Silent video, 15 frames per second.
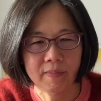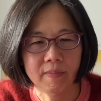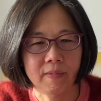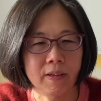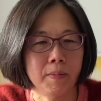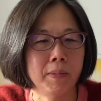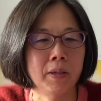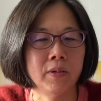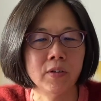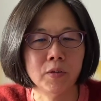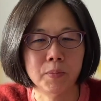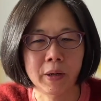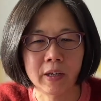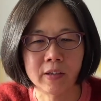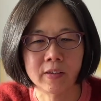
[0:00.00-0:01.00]
liminal
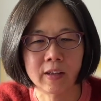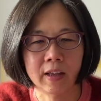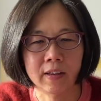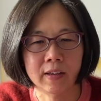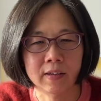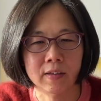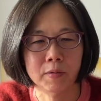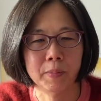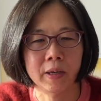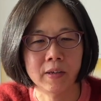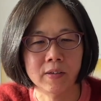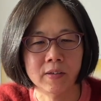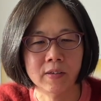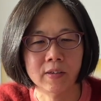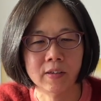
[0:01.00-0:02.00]
space that this
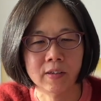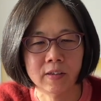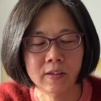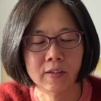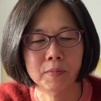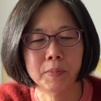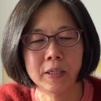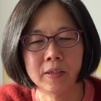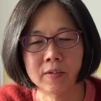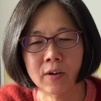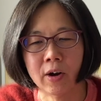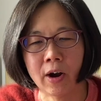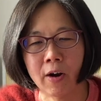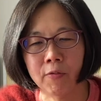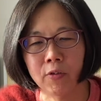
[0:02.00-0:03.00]
piece are
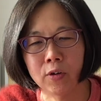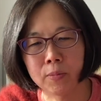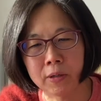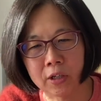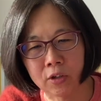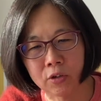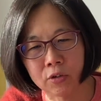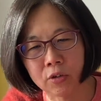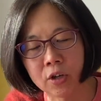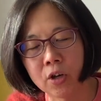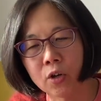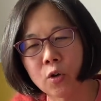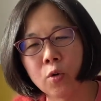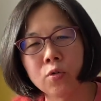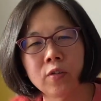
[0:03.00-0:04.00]
offering me to
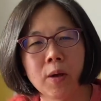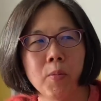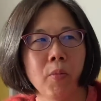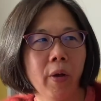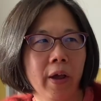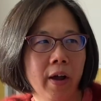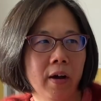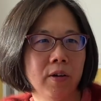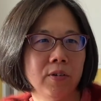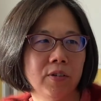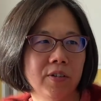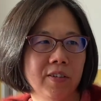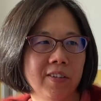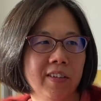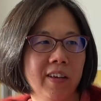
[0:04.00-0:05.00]
go somewhere
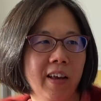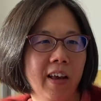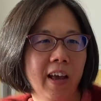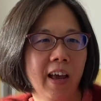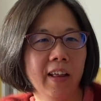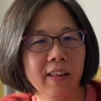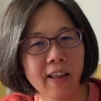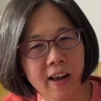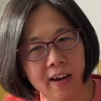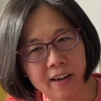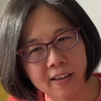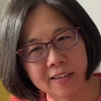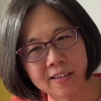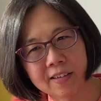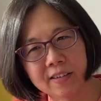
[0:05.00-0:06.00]
else, and that
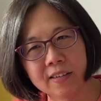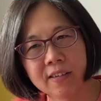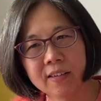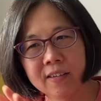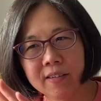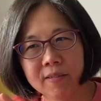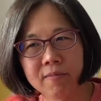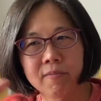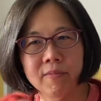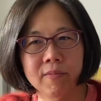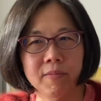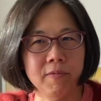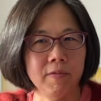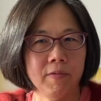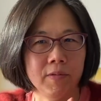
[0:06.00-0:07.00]
is
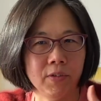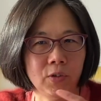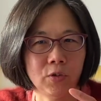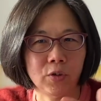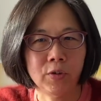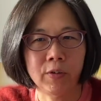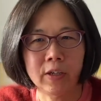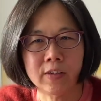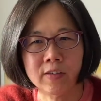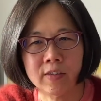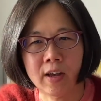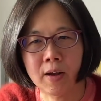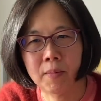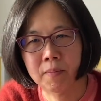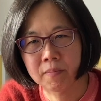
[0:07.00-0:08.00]
serving
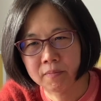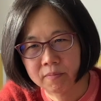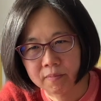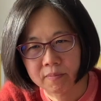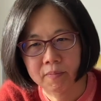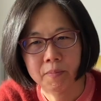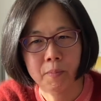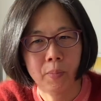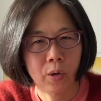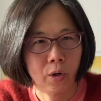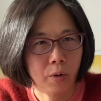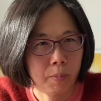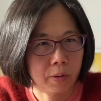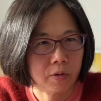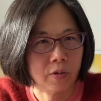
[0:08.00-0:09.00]
some
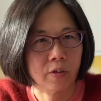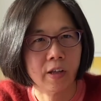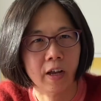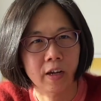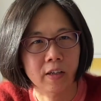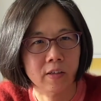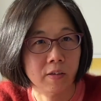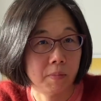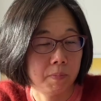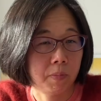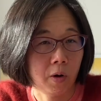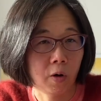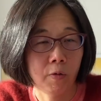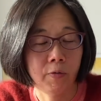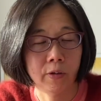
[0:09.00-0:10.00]
purpose that is
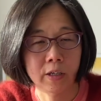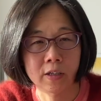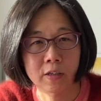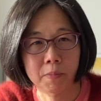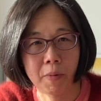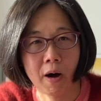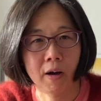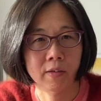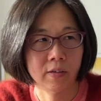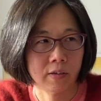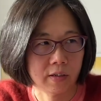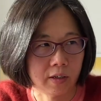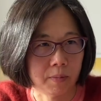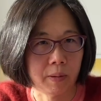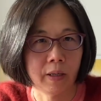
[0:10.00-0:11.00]
hopefully is
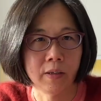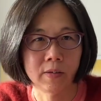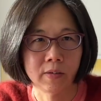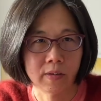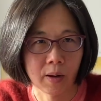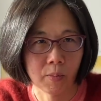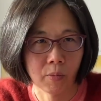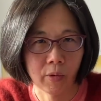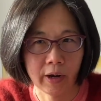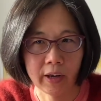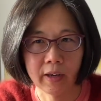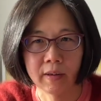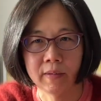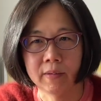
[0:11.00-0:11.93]
positive in some way.